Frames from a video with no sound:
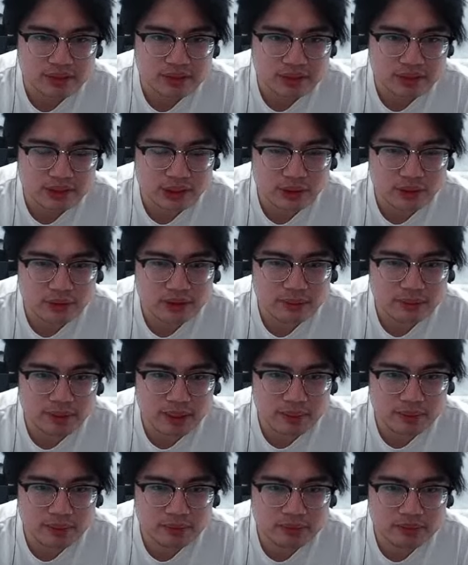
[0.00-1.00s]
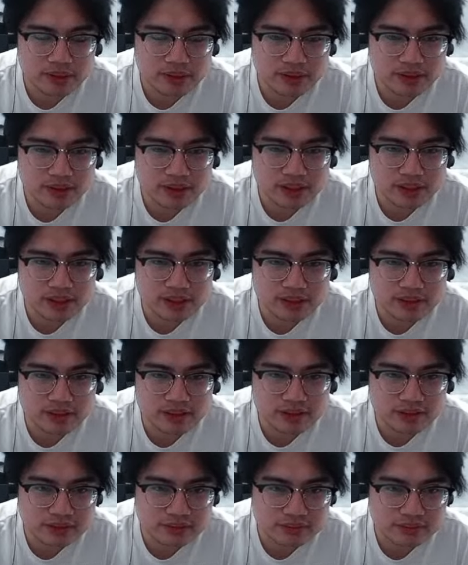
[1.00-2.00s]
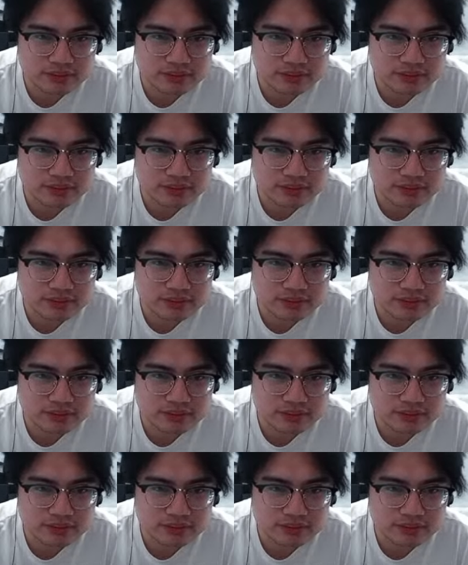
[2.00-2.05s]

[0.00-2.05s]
The only problem with her is